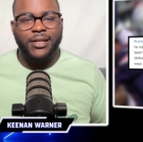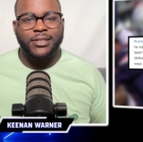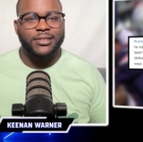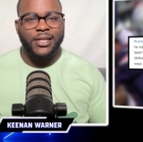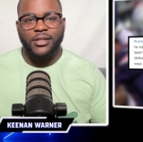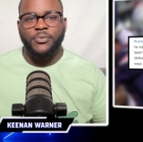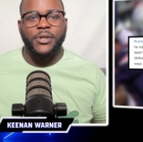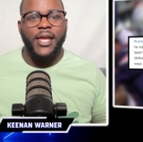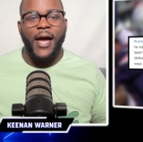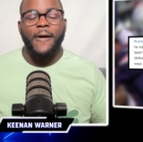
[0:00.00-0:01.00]
things, but
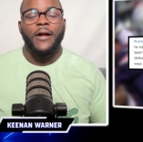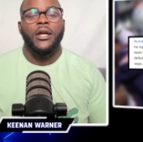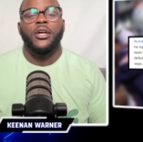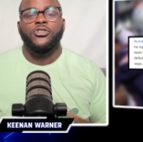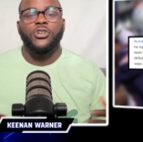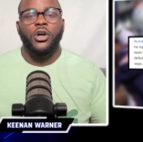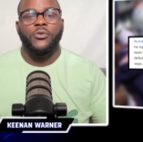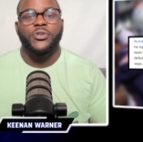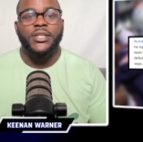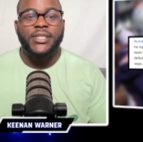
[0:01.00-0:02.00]
yeah. So
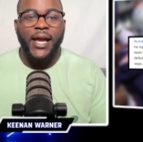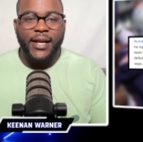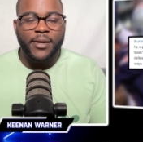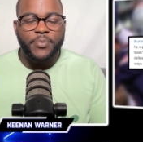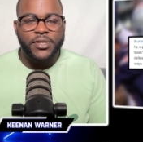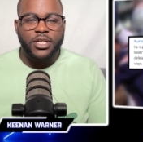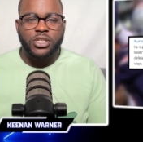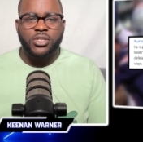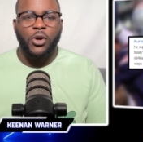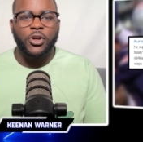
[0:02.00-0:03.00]
the tight end
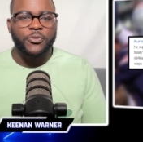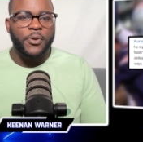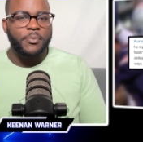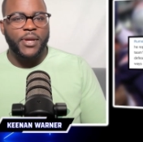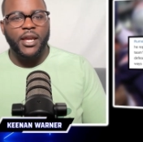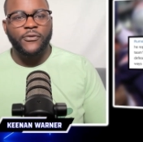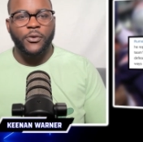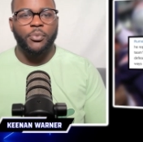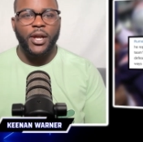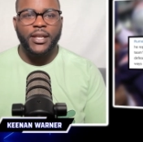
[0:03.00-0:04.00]
position's always been big for
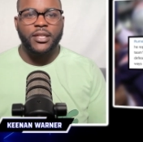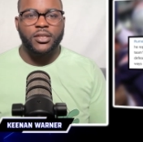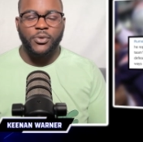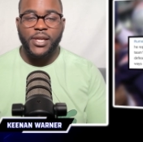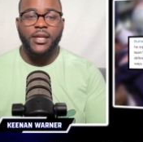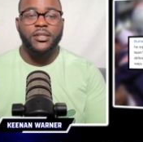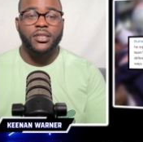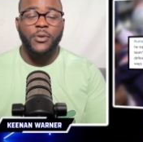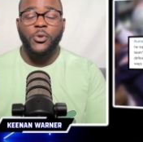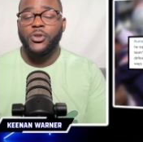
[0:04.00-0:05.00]
Brady, so he is
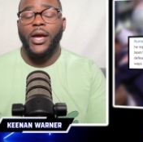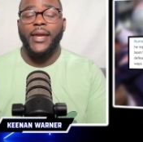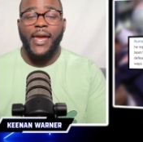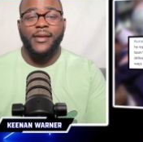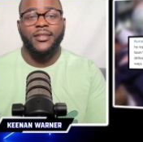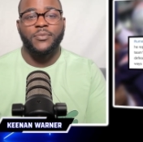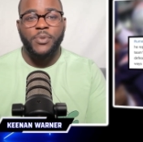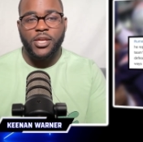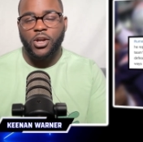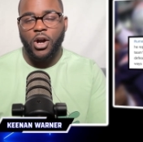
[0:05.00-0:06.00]
someone that can
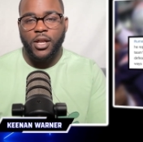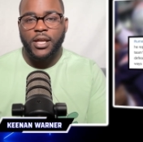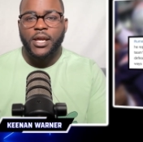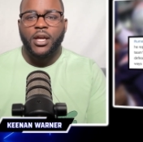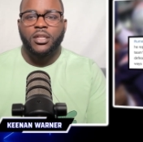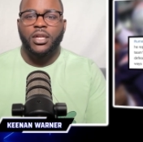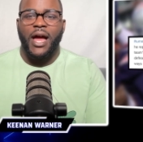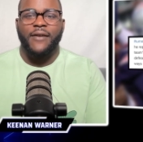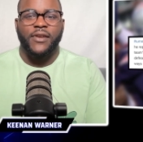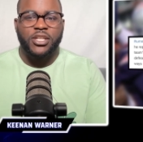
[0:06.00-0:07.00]
speak on not
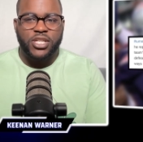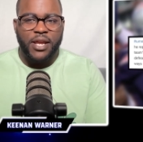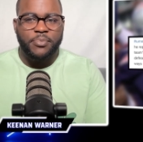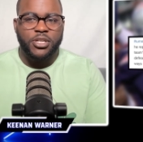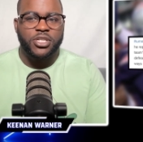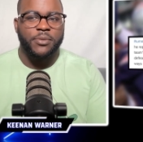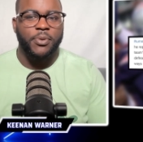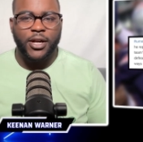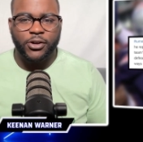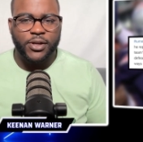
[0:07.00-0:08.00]
having a championship
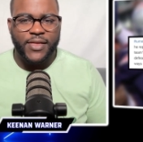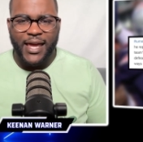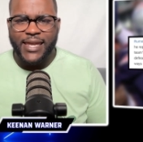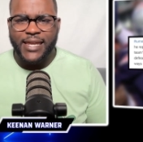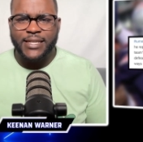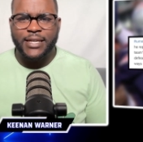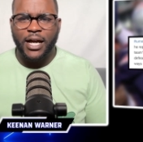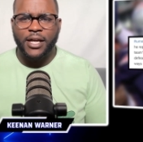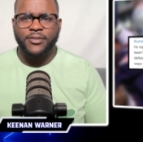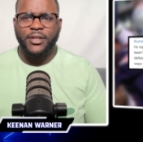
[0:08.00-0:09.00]
pedigree that he
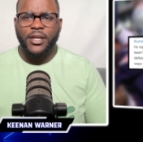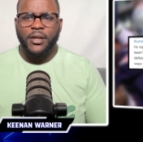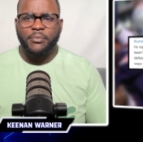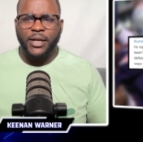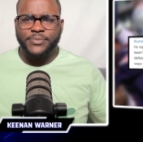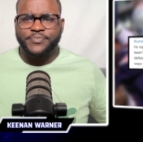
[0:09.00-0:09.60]
does. But